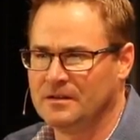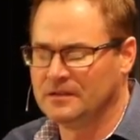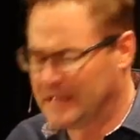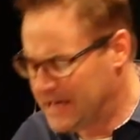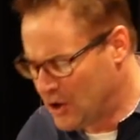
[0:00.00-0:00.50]

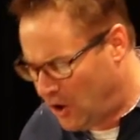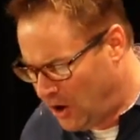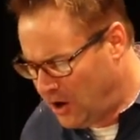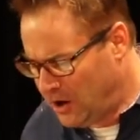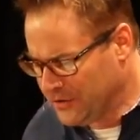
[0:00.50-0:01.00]
let
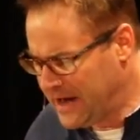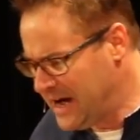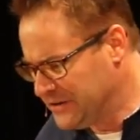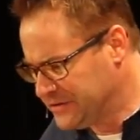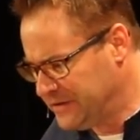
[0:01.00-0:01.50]
all the
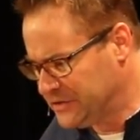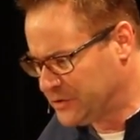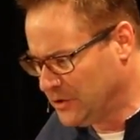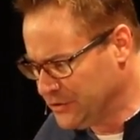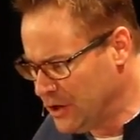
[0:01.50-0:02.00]
house of
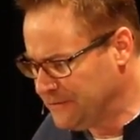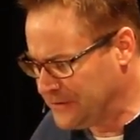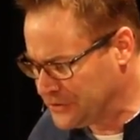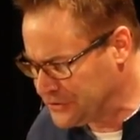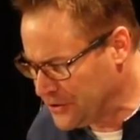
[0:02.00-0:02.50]
Israel know
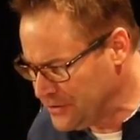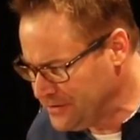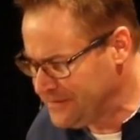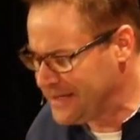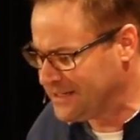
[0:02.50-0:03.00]
for
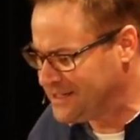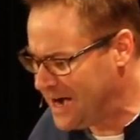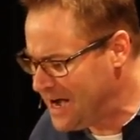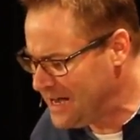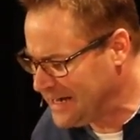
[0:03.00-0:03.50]
certain that
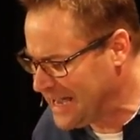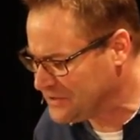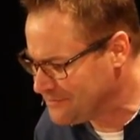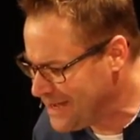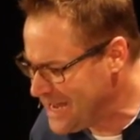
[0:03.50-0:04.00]
God
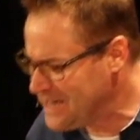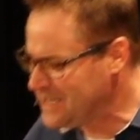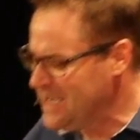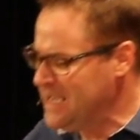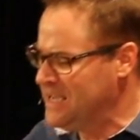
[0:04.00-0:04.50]
has
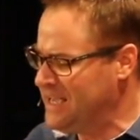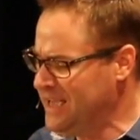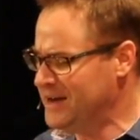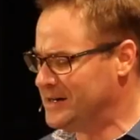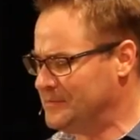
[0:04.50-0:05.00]
made
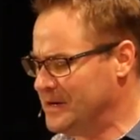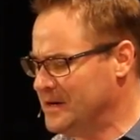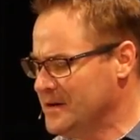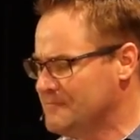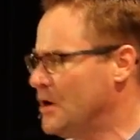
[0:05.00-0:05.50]
Him
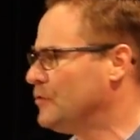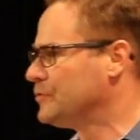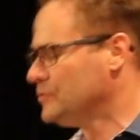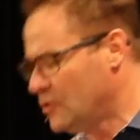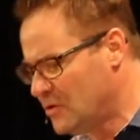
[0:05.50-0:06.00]

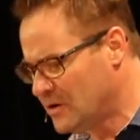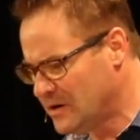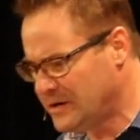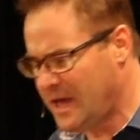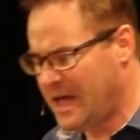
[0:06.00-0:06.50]
both
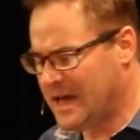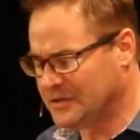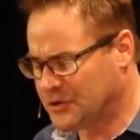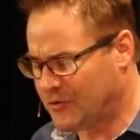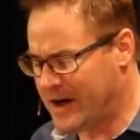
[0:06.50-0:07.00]
Lord
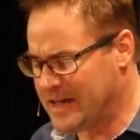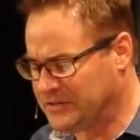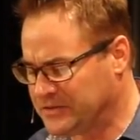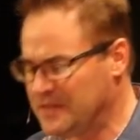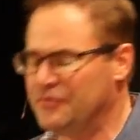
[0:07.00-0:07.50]
and
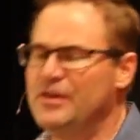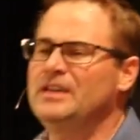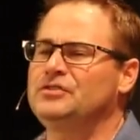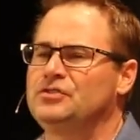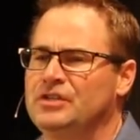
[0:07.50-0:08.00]
Christ,
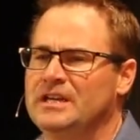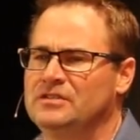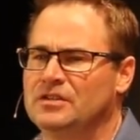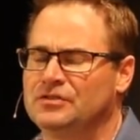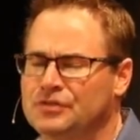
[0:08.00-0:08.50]
this
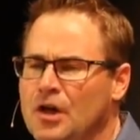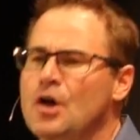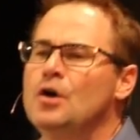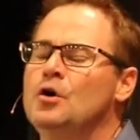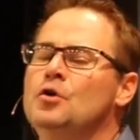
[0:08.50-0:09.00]
Jesus
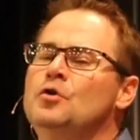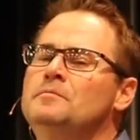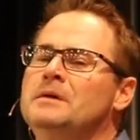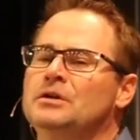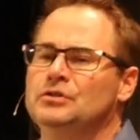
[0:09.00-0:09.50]

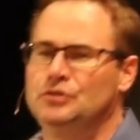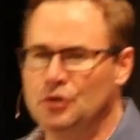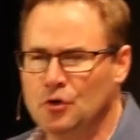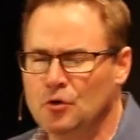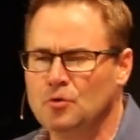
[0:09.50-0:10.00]
whom
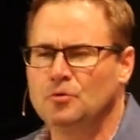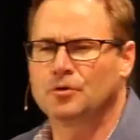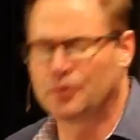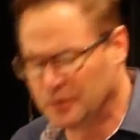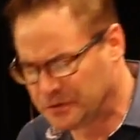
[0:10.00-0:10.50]
you
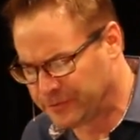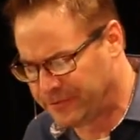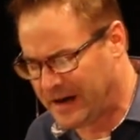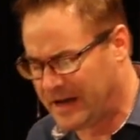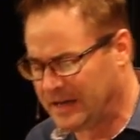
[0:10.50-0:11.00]

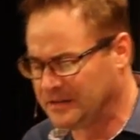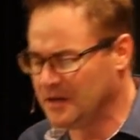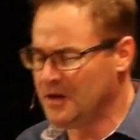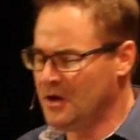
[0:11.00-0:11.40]
crucified."